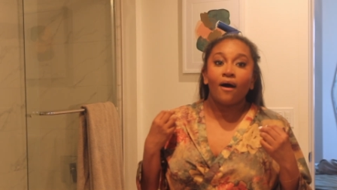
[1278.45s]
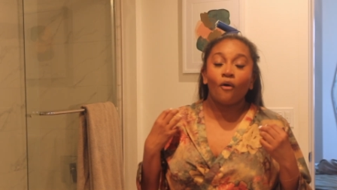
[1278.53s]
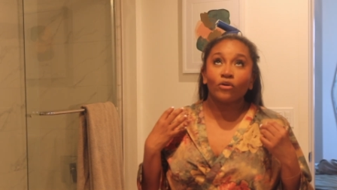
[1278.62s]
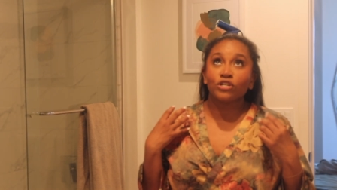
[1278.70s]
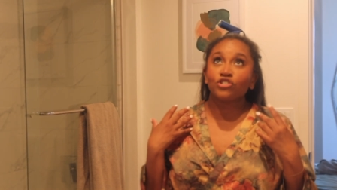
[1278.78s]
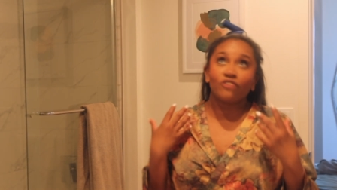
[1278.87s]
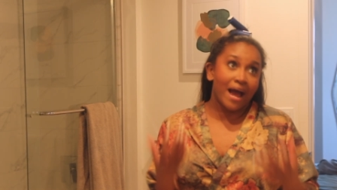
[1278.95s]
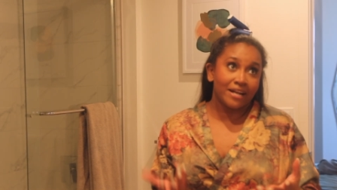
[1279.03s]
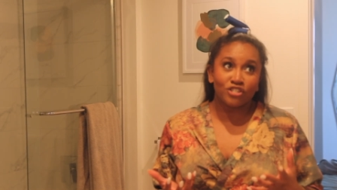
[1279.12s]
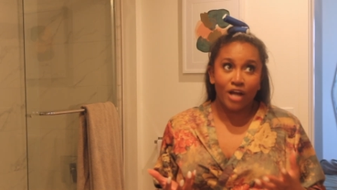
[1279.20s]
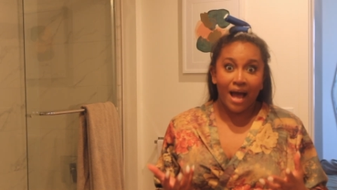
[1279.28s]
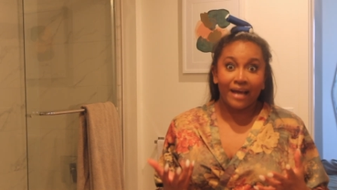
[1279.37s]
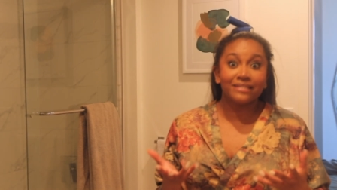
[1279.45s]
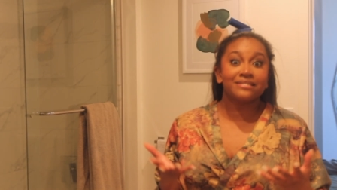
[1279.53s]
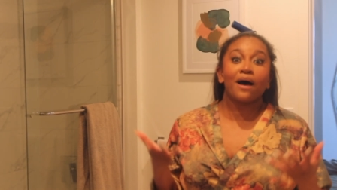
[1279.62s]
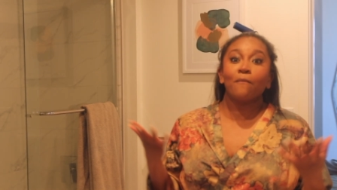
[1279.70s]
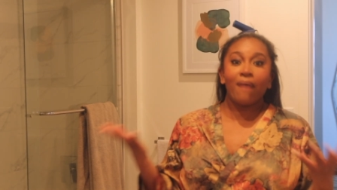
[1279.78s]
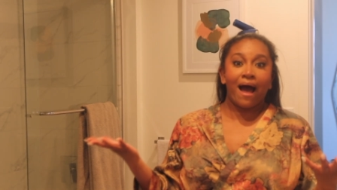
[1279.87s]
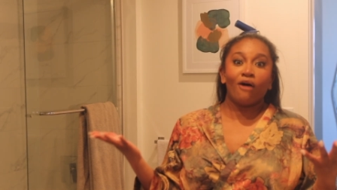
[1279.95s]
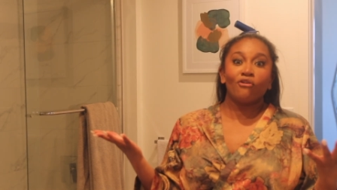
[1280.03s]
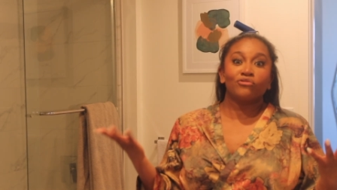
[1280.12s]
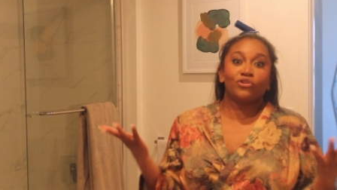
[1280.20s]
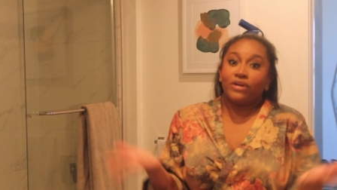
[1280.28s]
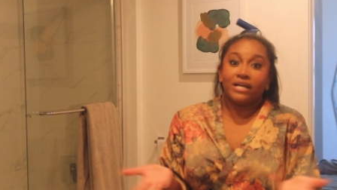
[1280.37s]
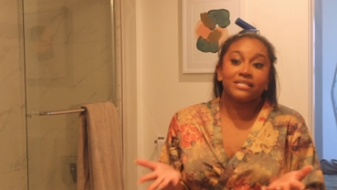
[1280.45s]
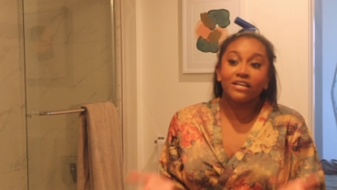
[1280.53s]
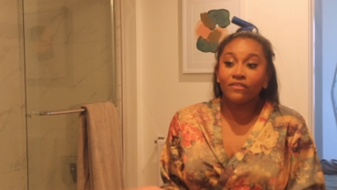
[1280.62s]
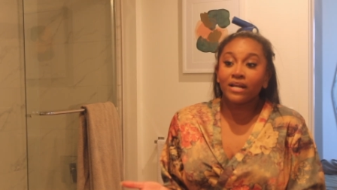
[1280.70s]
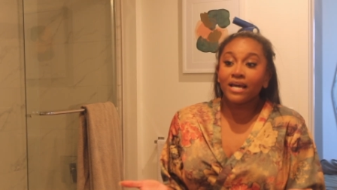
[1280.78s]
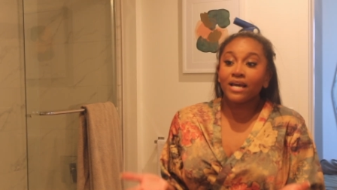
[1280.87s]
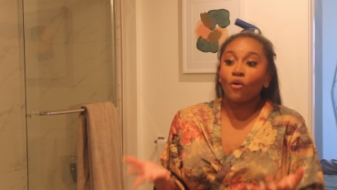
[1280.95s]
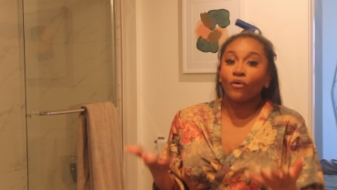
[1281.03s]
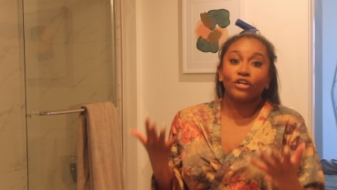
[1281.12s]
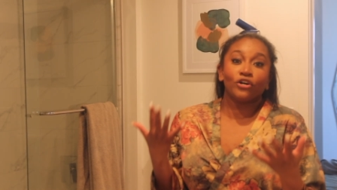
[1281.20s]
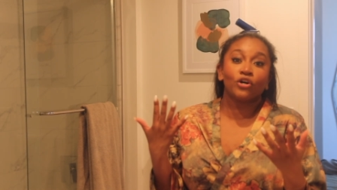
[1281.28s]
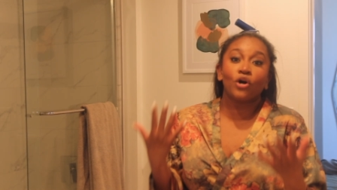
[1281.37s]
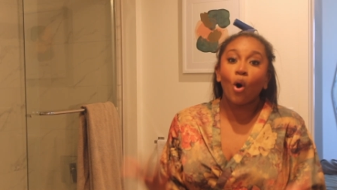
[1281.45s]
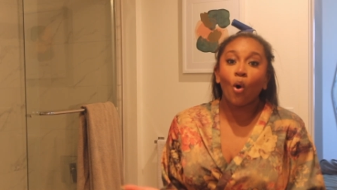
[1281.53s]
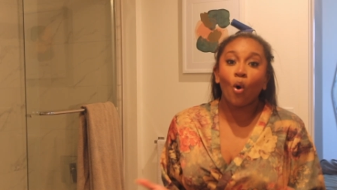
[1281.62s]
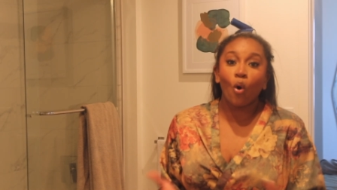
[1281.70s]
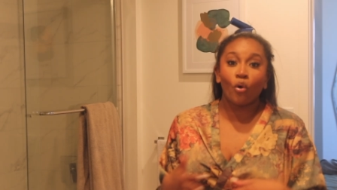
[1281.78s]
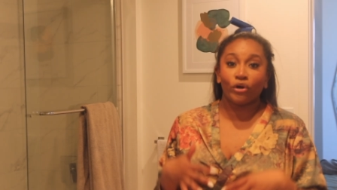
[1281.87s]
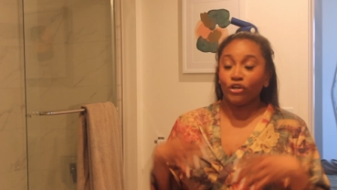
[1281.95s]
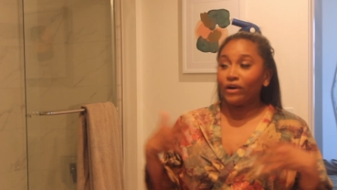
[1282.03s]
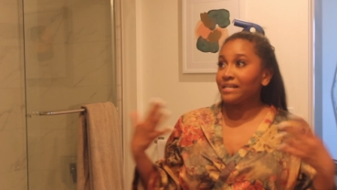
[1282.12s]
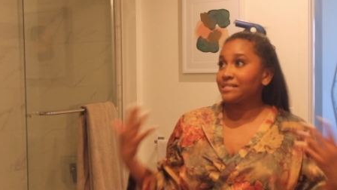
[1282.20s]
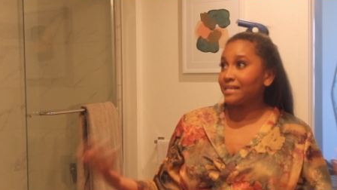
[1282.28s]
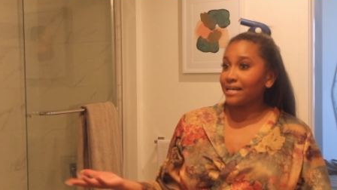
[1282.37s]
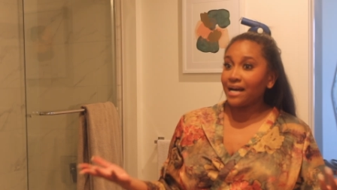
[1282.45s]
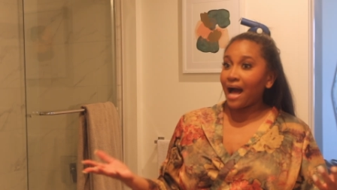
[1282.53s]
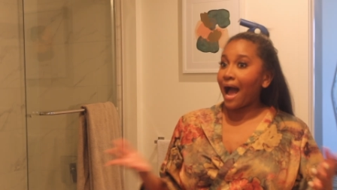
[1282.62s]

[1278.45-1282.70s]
or strategize about creativity or your goal or your idea.